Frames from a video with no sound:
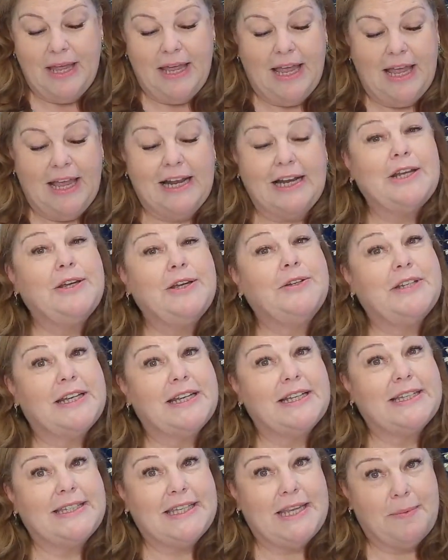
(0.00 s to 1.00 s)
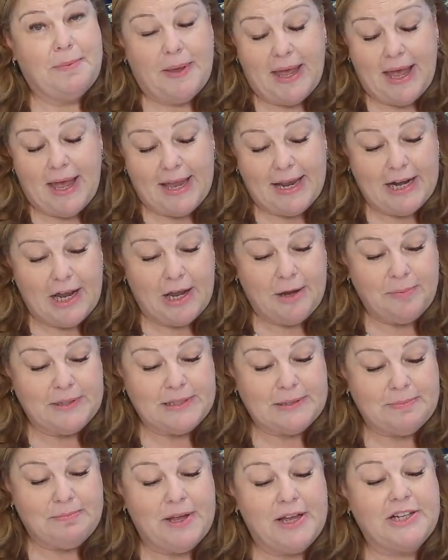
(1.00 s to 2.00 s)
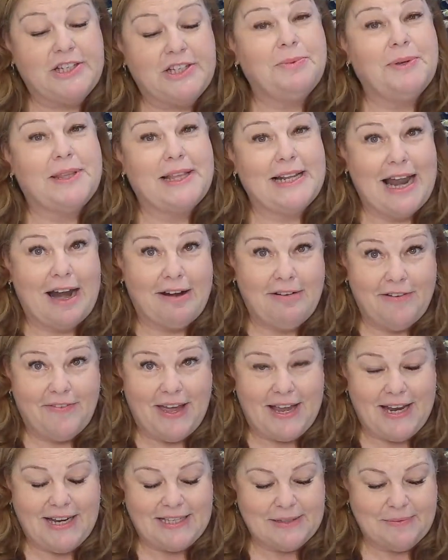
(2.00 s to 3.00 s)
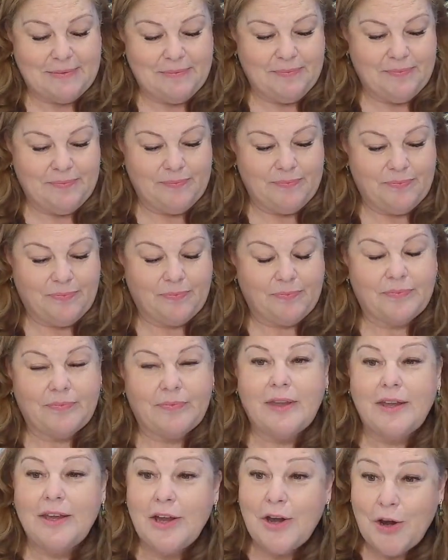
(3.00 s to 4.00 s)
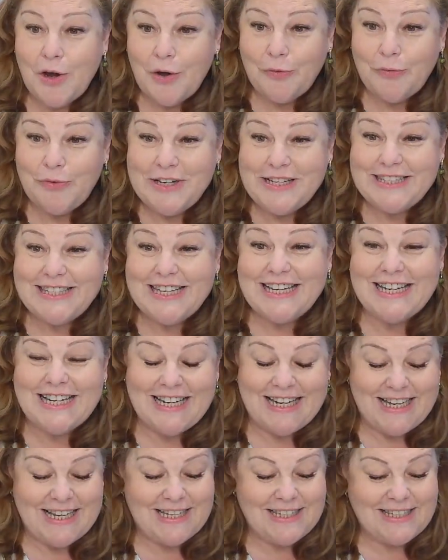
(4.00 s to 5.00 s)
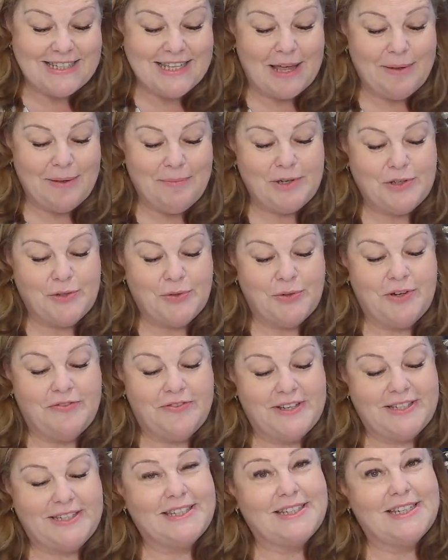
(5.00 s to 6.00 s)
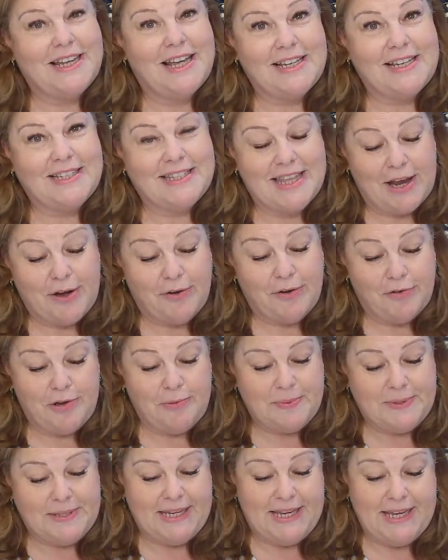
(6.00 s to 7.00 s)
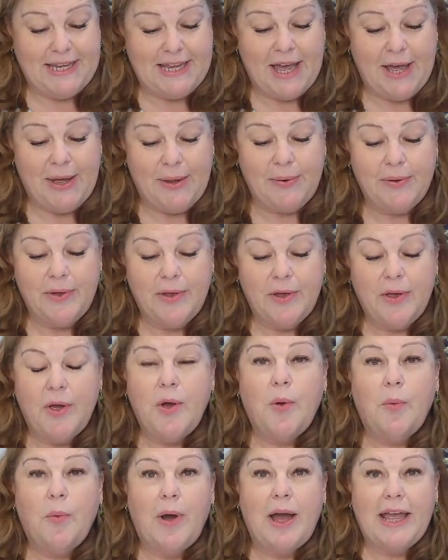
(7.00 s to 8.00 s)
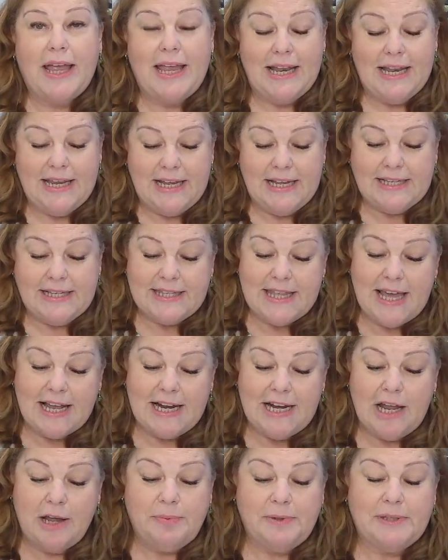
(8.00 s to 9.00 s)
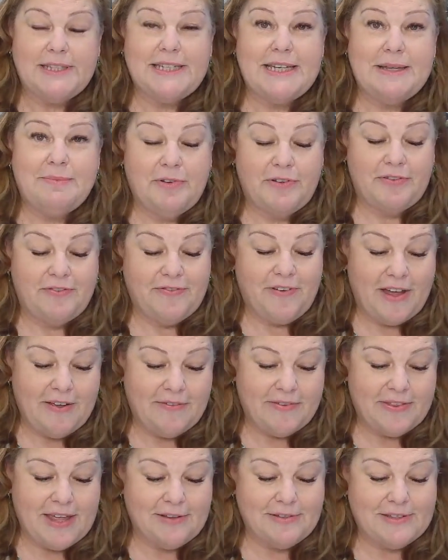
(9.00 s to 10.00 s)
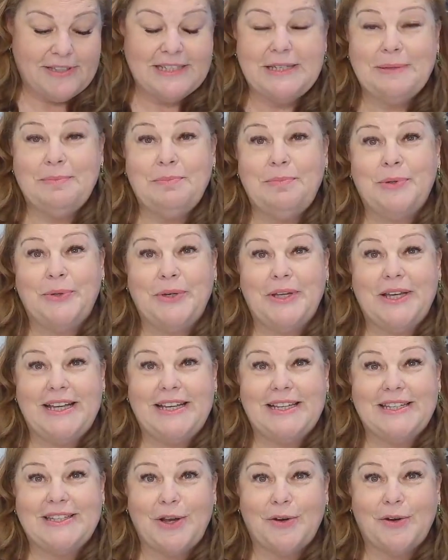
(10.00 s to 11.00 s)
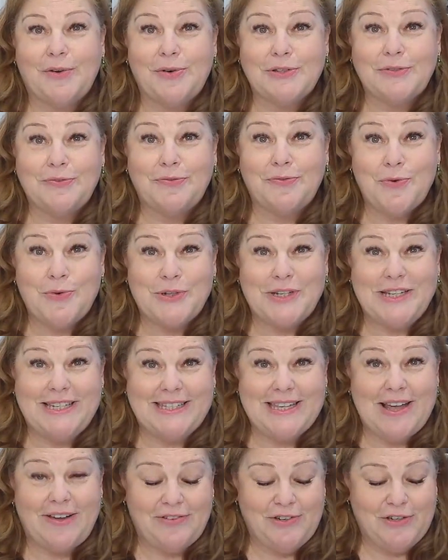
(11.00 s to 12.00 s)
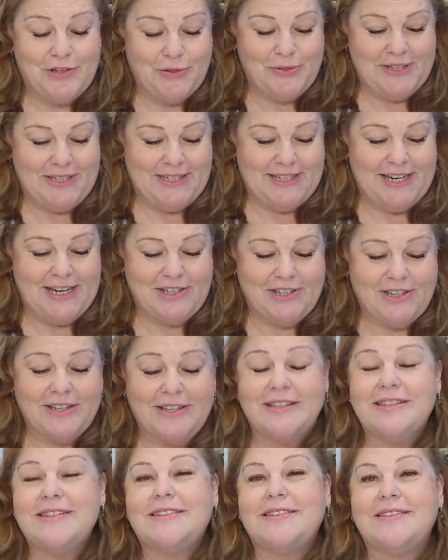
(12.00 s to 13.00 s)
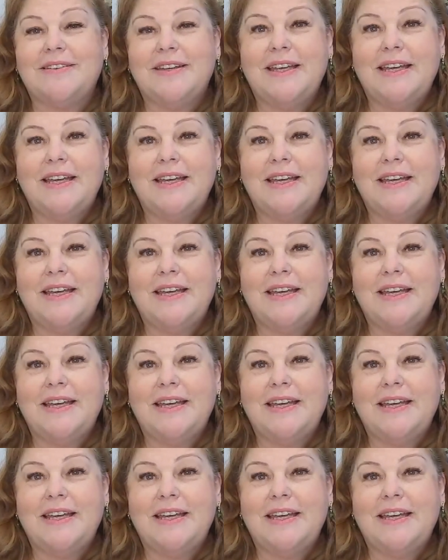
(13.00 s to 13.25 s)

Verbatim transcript: including CPA Global's merger with Clarivate. Recently, Simon joined Vistra as their group CEO, where he leads their global team of 5,000 employees across 47 jurisdictions.